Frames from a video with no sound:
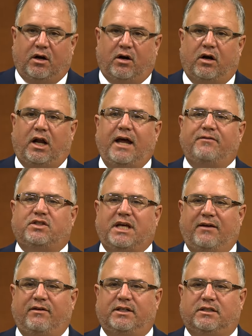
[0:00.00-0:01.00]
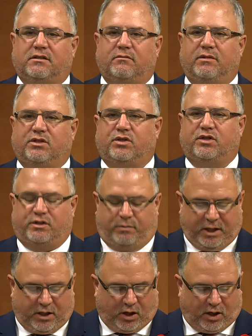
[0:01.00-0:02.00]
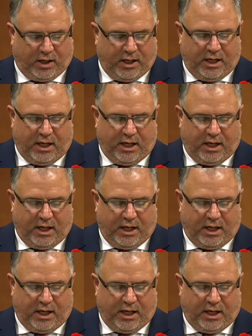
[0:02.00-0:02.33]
her life savings, Mr. Speaker.